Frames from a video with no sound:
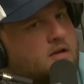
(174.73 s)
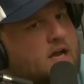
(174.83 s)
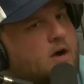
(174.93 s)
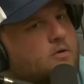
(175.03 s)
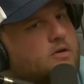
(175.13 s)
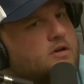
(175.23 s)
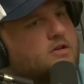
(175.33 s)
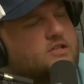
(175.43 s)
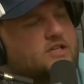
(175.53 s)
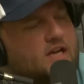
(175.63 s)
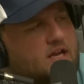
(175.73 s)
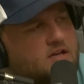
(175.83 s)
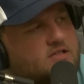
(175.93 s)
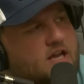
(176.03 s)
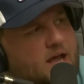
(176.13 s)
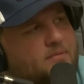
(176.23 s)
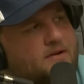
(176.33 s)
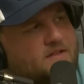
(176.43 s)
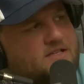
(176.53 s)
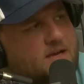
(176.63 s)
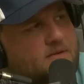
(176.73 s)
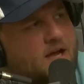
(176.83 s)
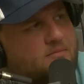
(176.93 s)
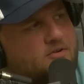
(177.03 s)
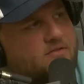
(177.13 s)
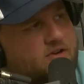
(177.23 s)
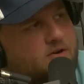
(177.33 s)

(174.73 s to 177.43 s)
Now, does it does it happen at the same time for every